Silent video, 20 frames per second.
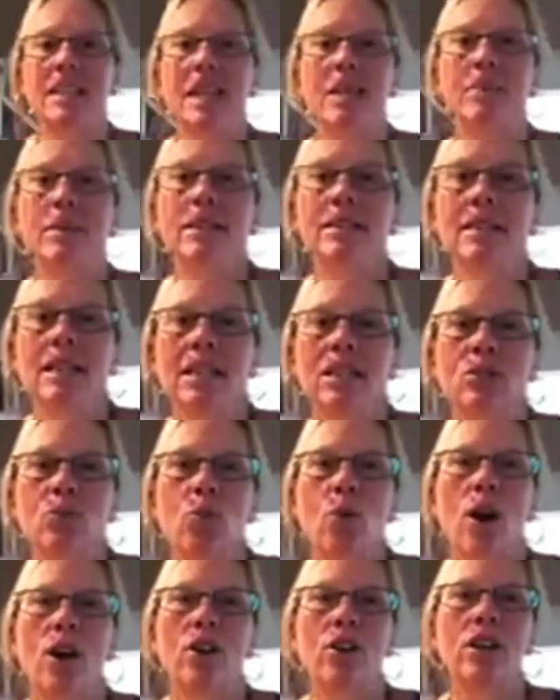Tammy
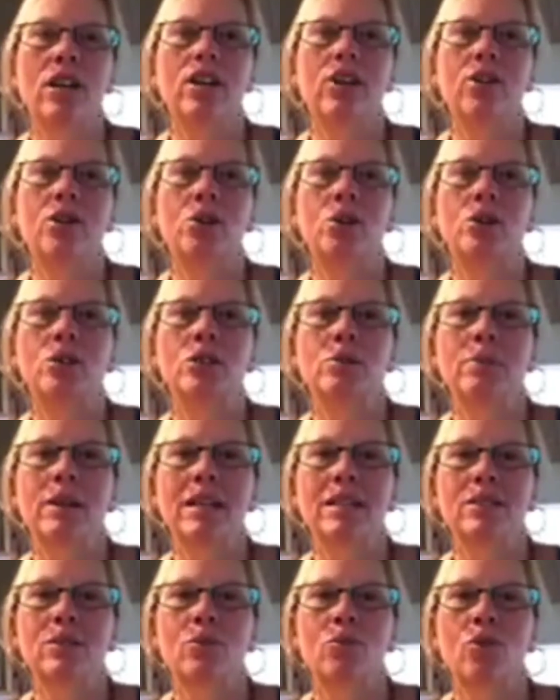says, water here, going to
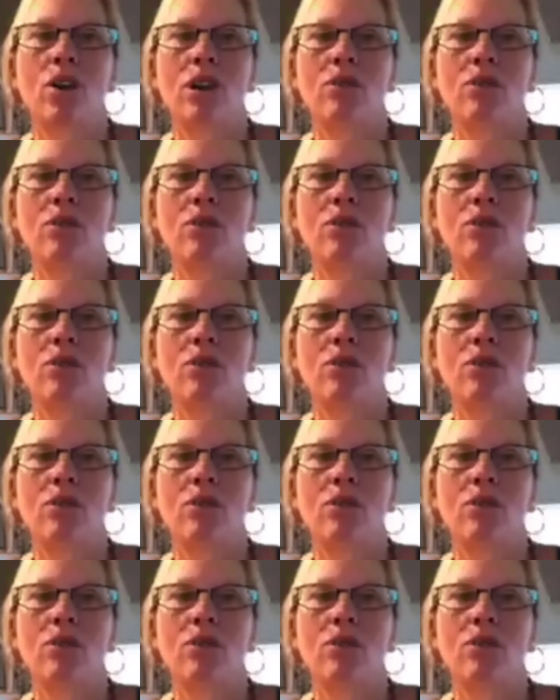make some